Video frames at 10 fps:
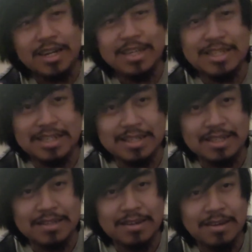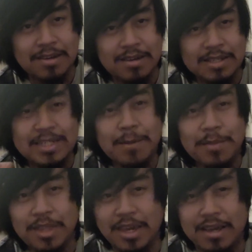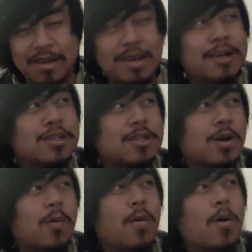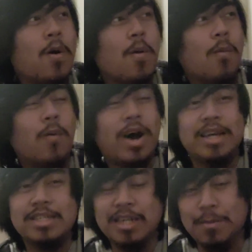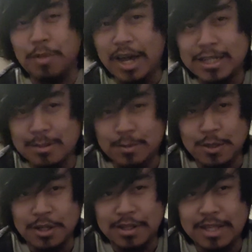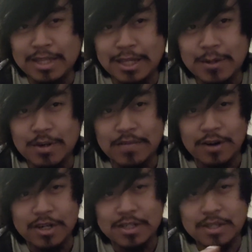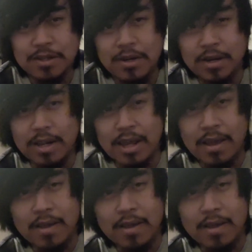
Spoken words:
that does exist? Something. So why isn't it plausible that the universe couldn't,